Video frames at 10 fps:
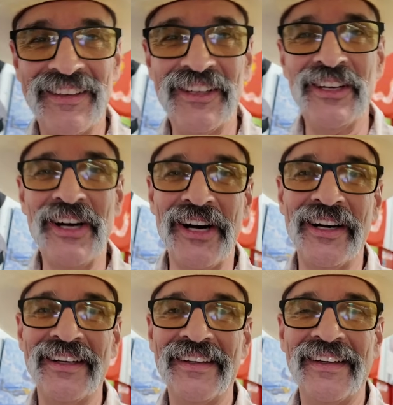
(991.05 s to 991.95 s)
Yee
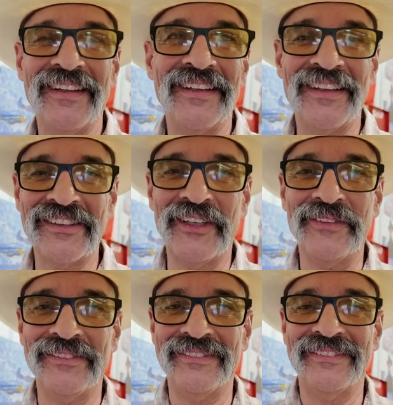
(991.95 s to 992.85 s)
Haww. Let's
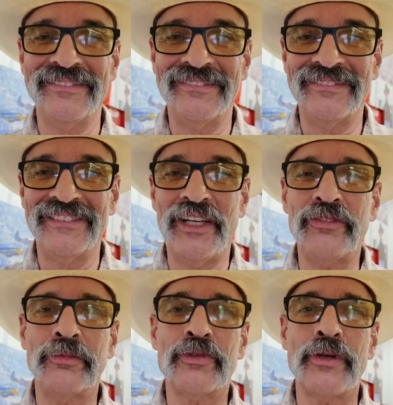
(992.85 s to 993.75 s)
go.
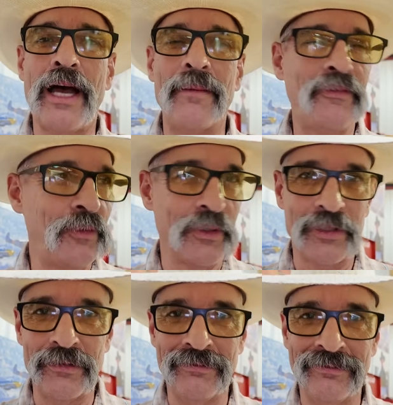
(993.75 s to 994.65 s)
Y'all subscribe if you want to.